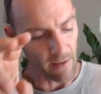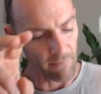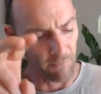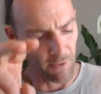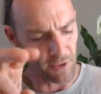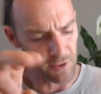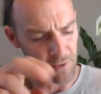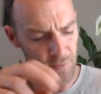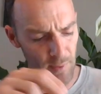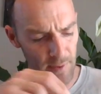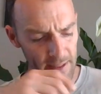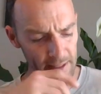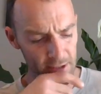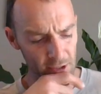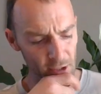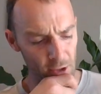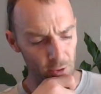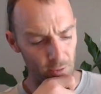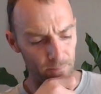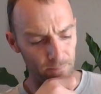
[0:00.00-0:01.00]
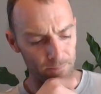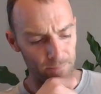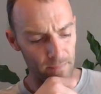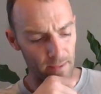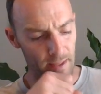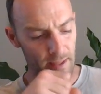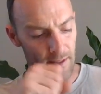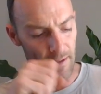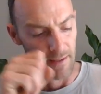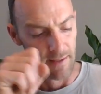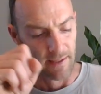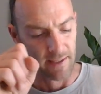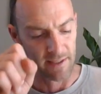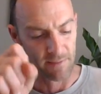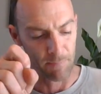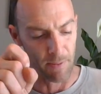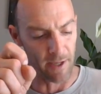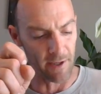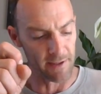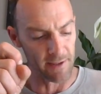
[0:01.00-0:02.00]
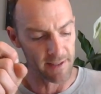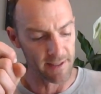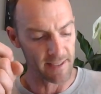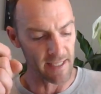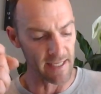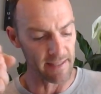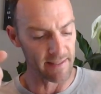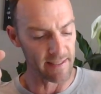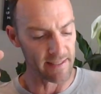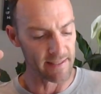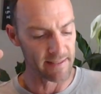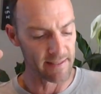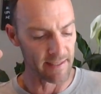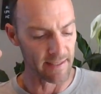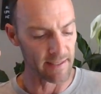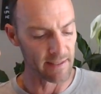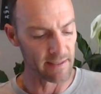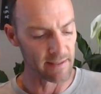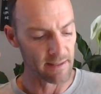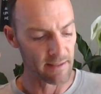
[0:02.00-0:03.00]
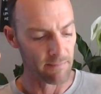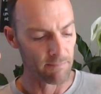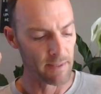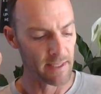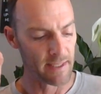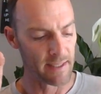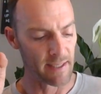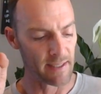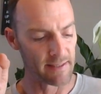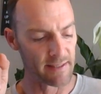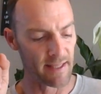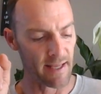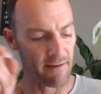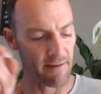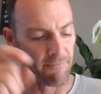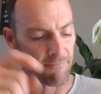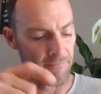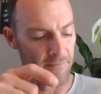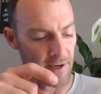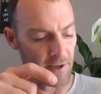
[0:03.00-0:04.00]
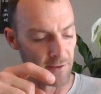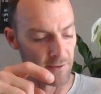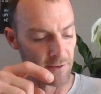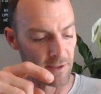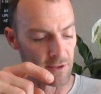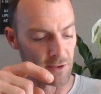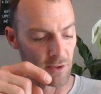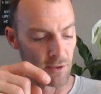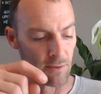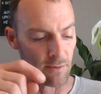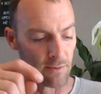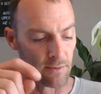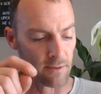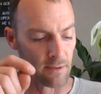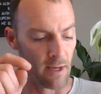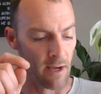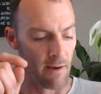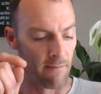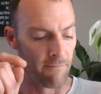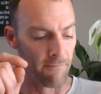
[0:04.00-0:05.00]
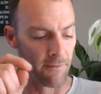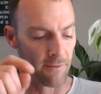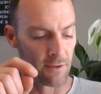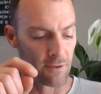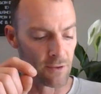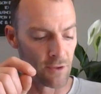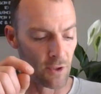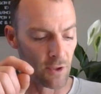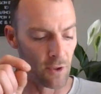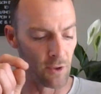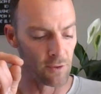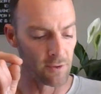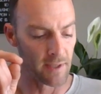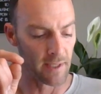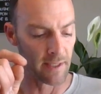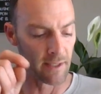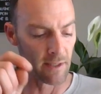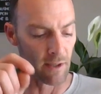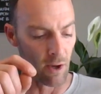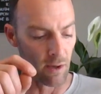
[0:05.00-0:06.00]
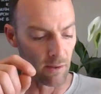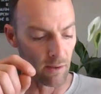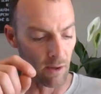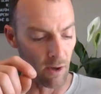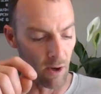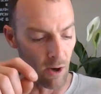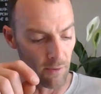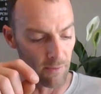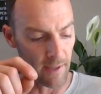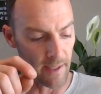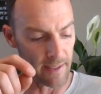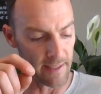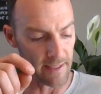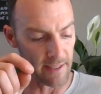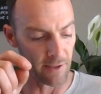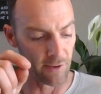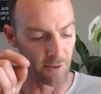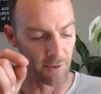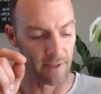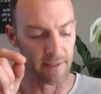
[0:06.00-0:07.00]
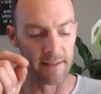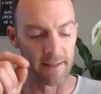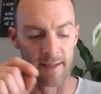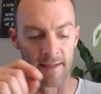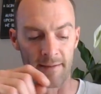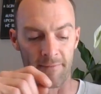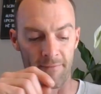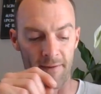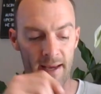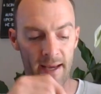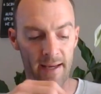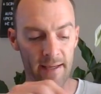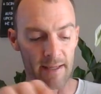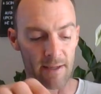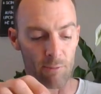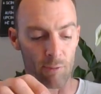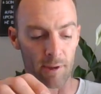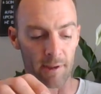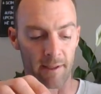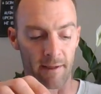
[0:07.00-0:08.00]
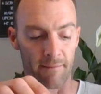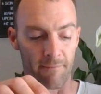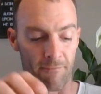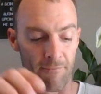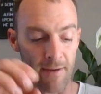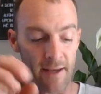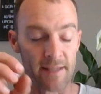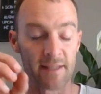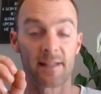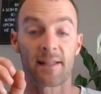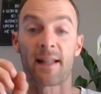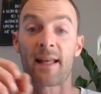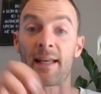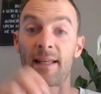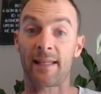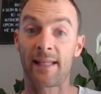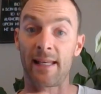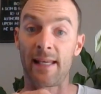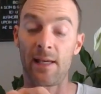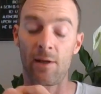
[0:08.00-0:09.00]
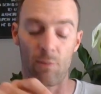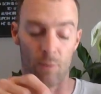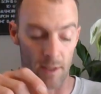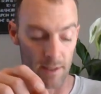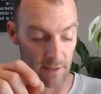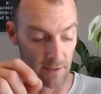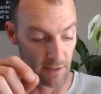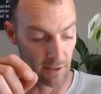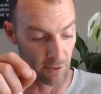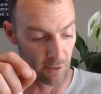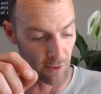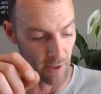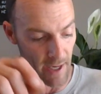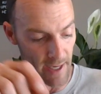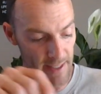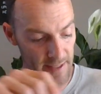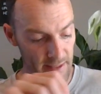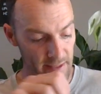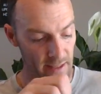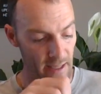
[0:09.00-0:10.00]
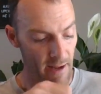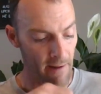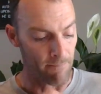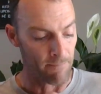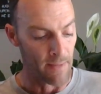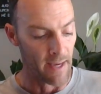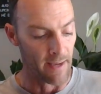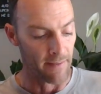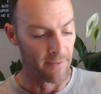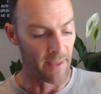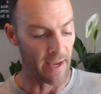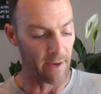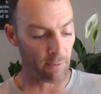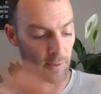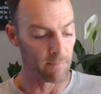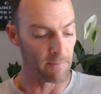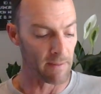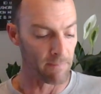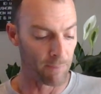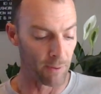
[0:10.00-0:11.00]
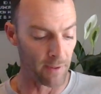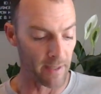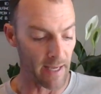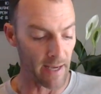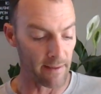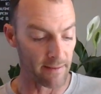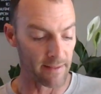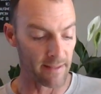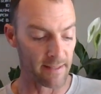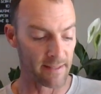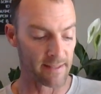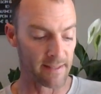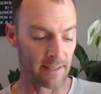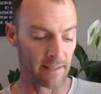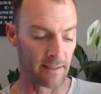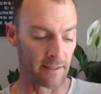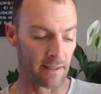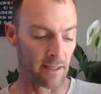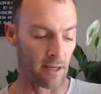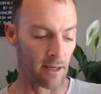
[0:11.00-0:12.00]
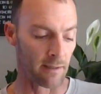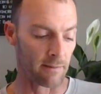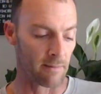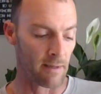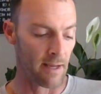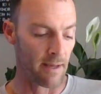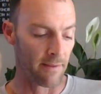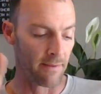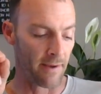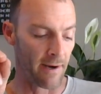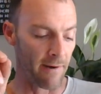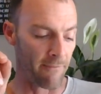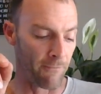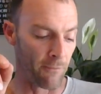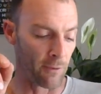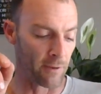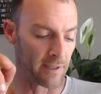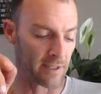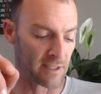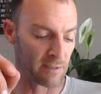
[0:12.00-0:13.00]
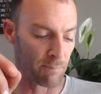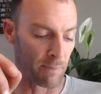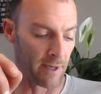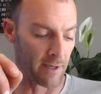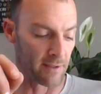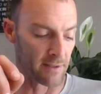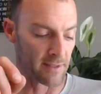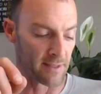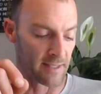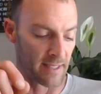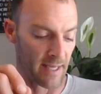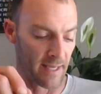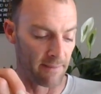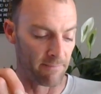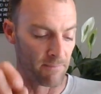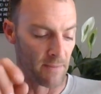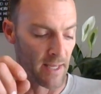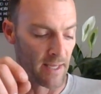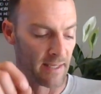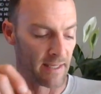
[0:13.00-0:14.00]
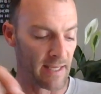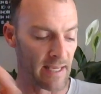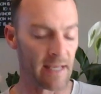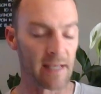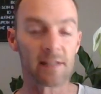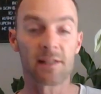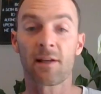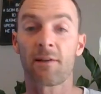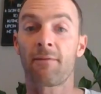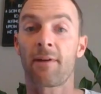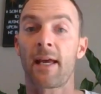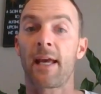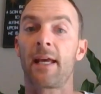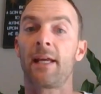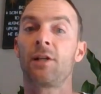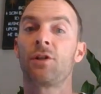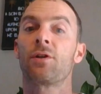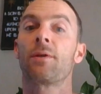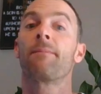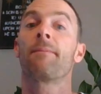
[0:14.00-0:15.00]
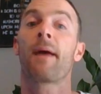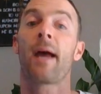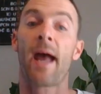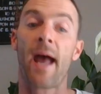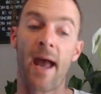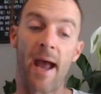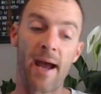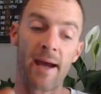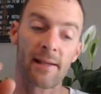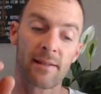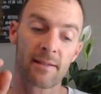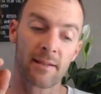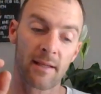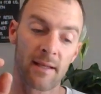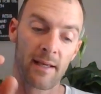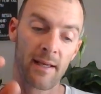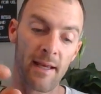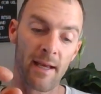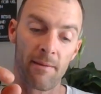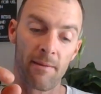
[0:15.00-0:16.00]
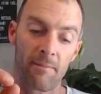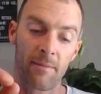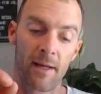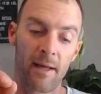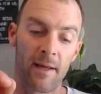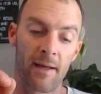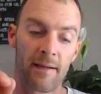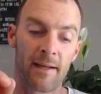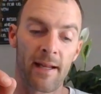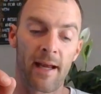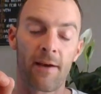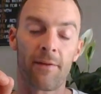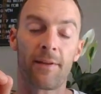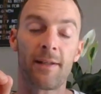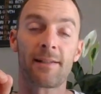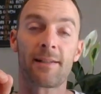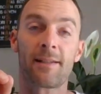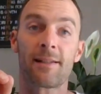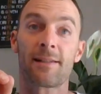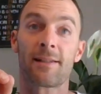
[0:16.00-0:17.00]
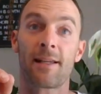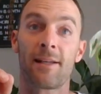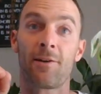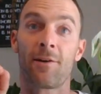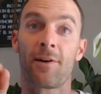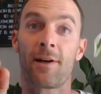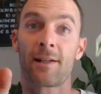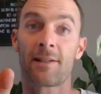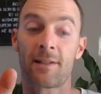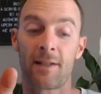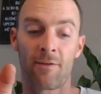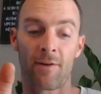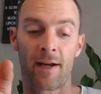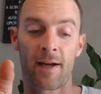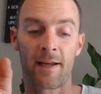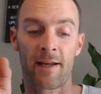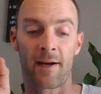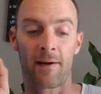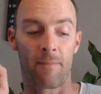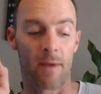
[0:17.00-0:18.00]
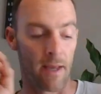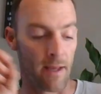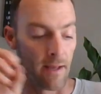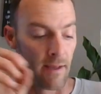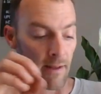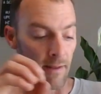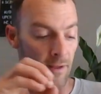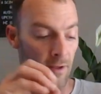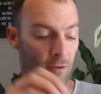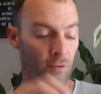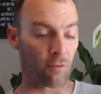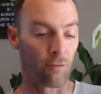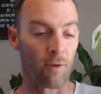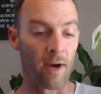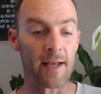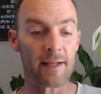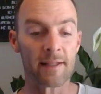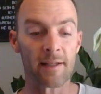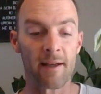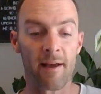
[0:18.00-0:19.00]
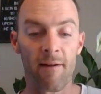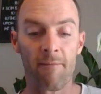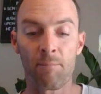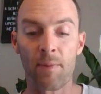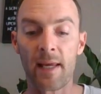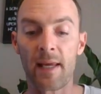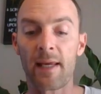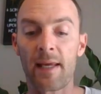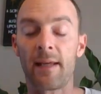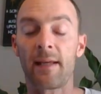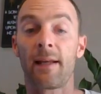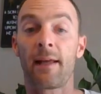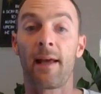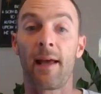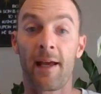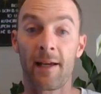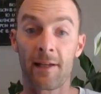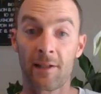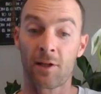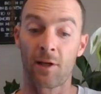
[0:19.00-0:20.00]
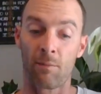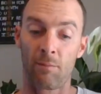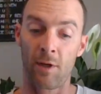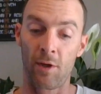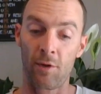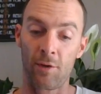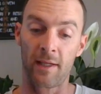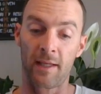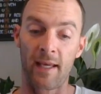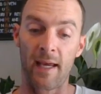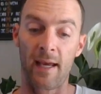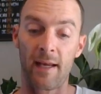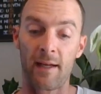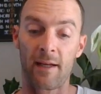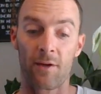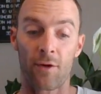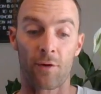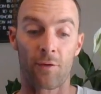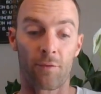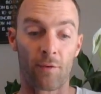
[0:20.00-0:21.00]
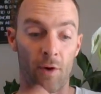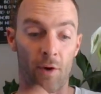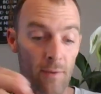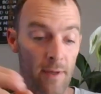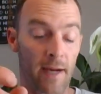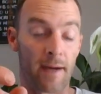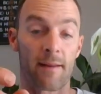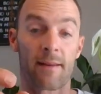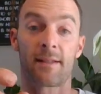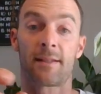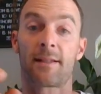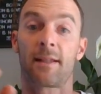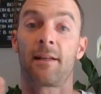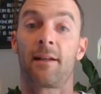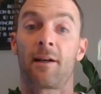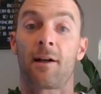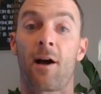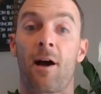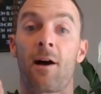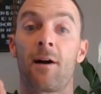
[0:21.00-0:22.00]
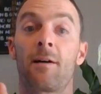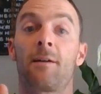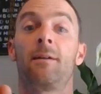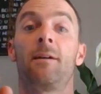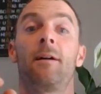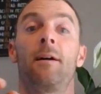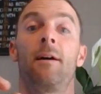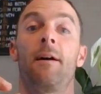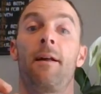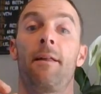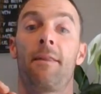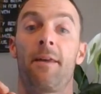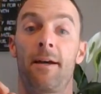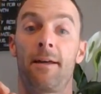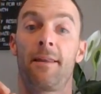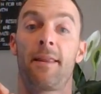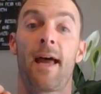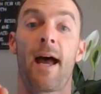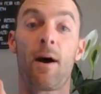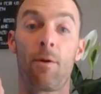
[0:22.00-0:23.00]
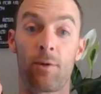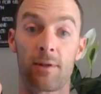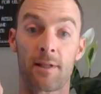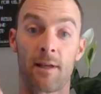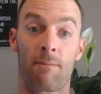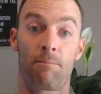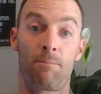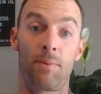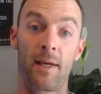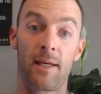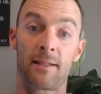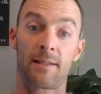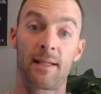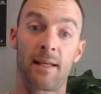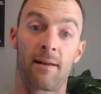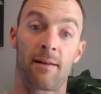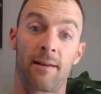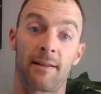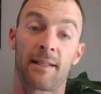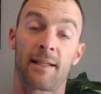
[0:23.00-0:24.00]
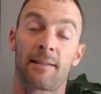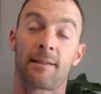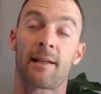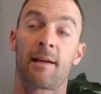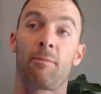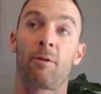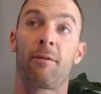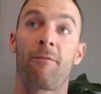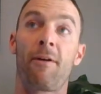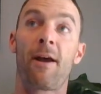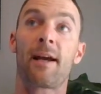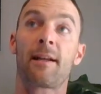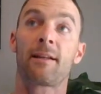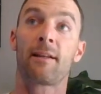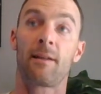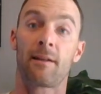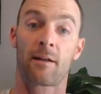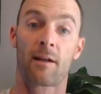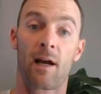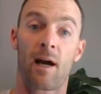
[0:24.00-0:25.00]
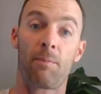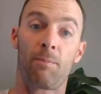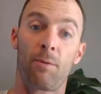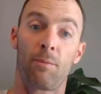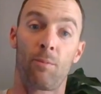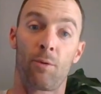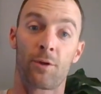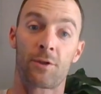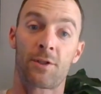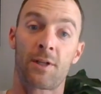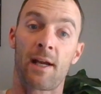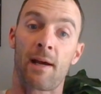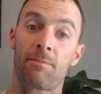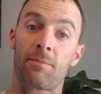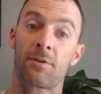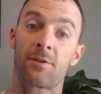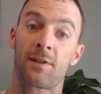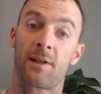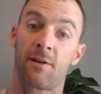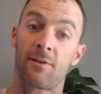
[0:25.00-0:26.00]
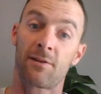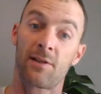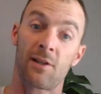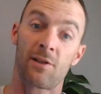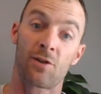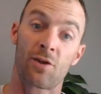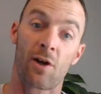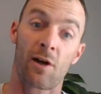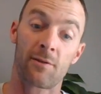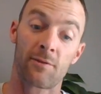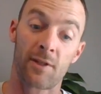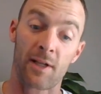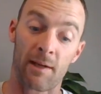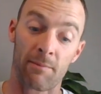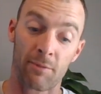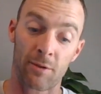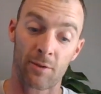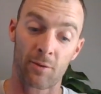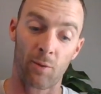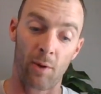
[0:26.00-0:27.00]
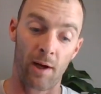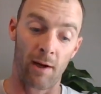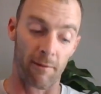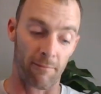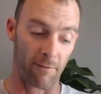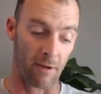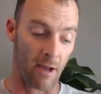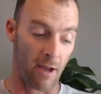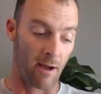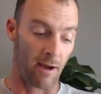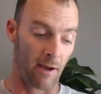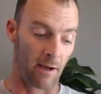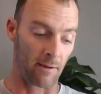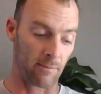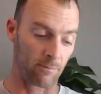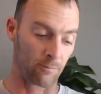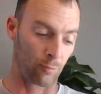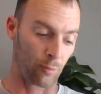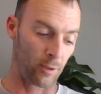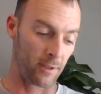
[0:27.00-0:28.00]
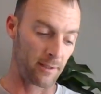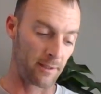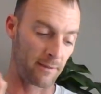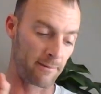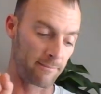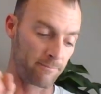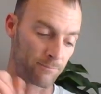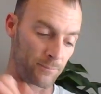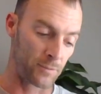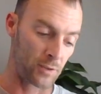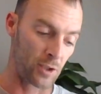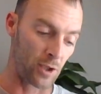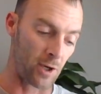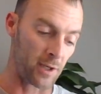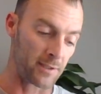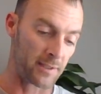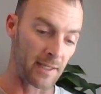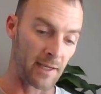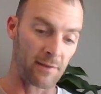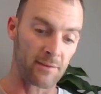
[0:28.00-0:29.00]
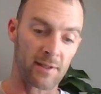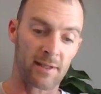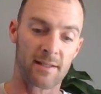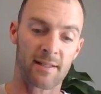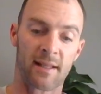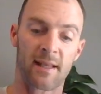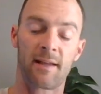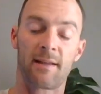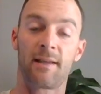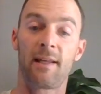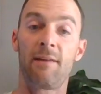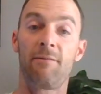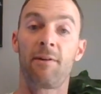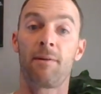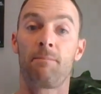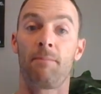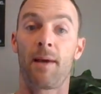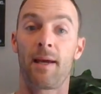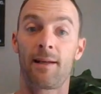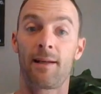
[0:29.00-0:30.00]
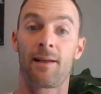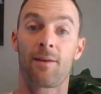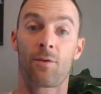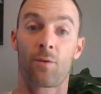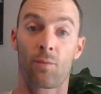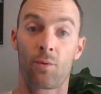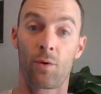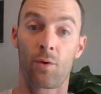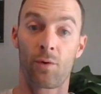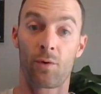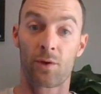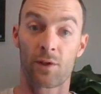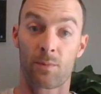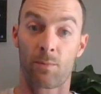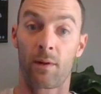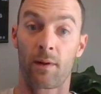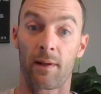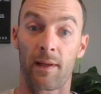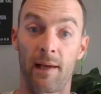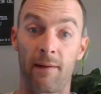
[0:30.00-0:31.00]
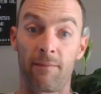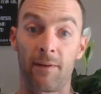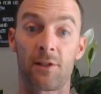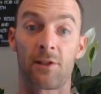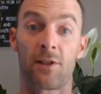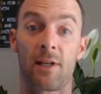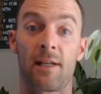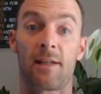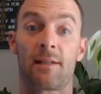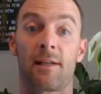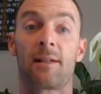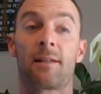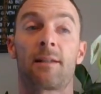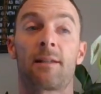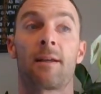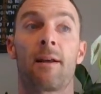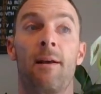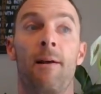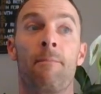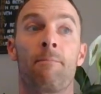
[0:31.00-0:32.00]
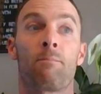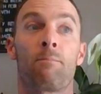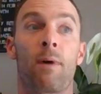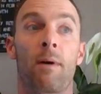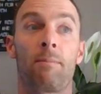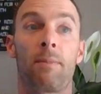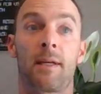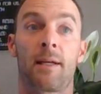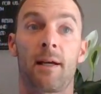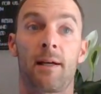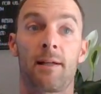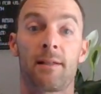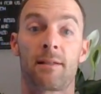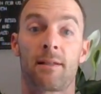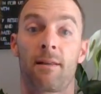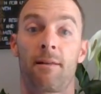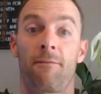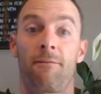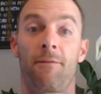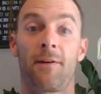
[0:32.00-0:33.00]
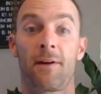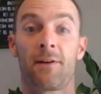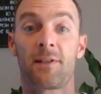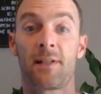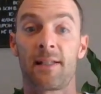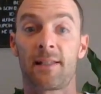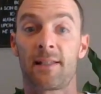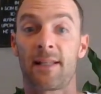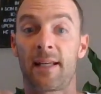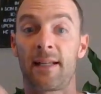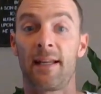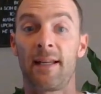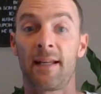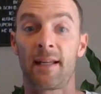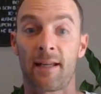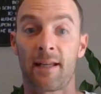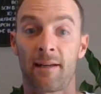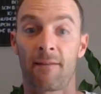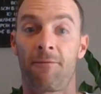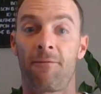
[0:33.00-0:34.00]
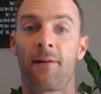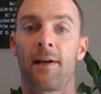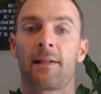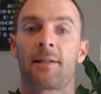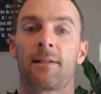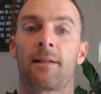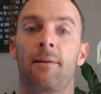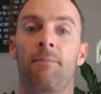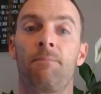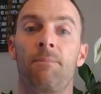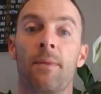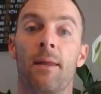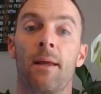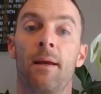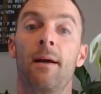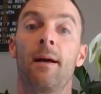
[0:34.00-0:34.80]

Verse 22 His parents said these things because they feared the Jews, for the Jews had already agreed that if anyone confessed that he was the Christ, they would be put out of the synagogue. Therefore, his parents said, He is of age, ask him. Now, this is interesting right here. The threat of being excommunicated or thrown out of the synagogue that that was a big deal at that time. In fact, in a couple more chapters here, it's in John chapter 12, um, where the John tells us that even many of the rulers believed in Jesus, but because of the Pharisees, they didn't confess him,